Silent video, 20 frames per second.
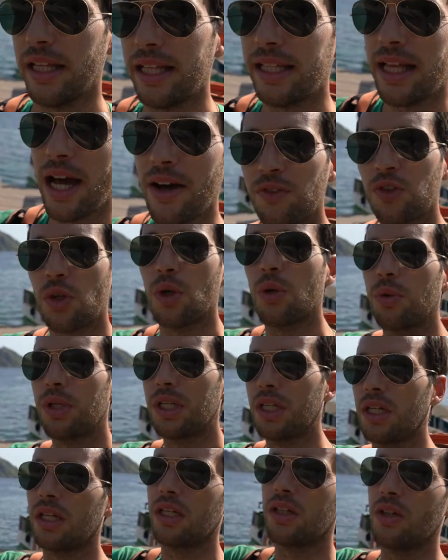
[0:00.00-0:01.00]
And after we're
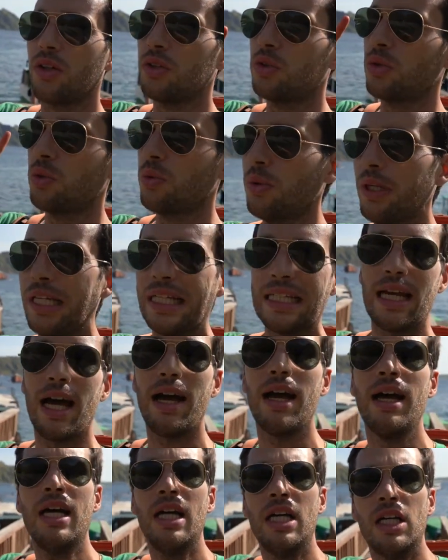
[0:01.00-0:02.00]
gonna go do
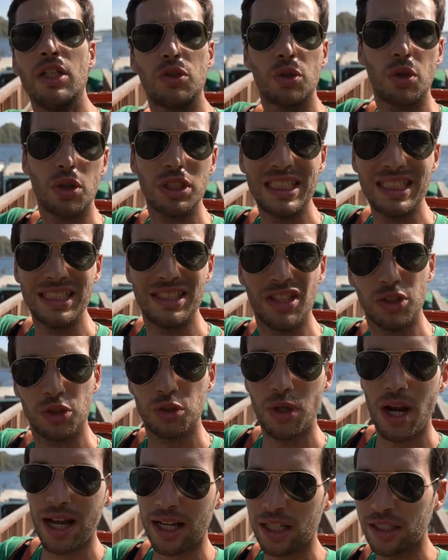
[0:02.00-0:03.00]
Rinca to go see the
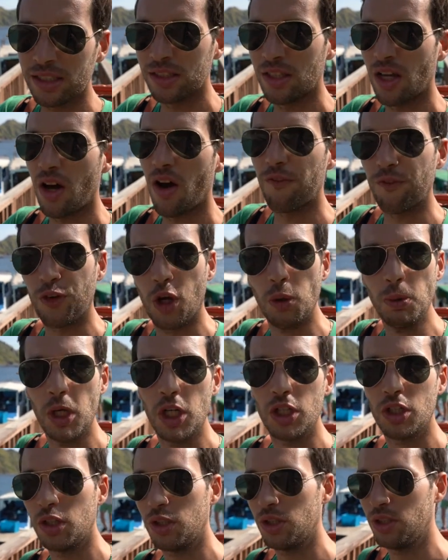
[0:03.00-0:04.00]
dragon of
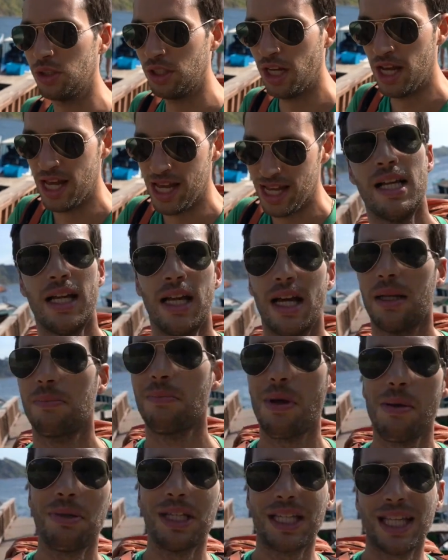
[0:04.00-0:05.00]
Komodo and
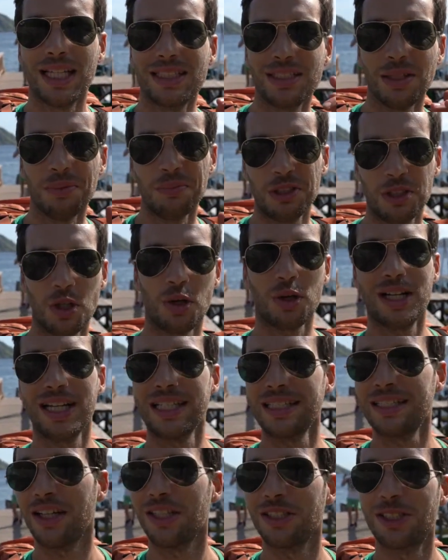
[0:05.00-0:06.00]
maybe get some
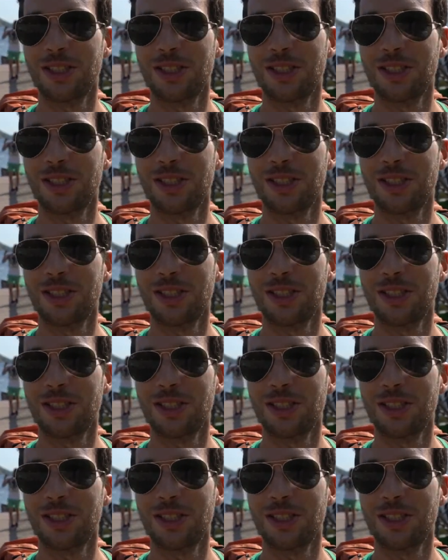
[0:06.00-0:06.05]
snorkeling done.